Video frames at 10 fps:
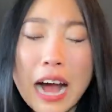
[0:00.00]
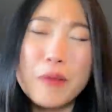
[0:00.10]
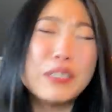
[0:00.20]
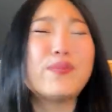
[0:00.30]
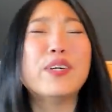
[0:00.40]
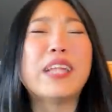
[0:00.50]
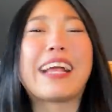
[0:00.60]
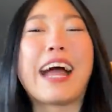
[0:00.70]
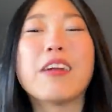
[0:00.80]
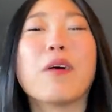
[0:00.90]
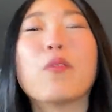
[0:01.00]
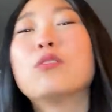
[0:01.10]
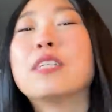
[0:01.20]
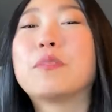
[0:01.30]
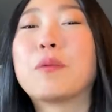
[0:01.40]
I always feel like, I don't know,
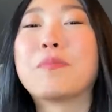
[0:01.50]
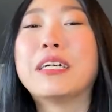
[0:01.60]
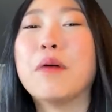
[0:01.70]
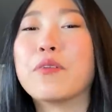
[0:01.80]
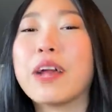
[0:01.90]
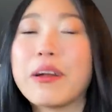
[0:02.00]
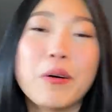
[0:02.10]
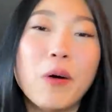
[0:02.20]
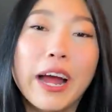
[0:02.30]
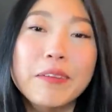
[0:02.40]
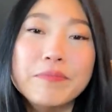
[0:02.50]
those things bring me comfort. I don't know why.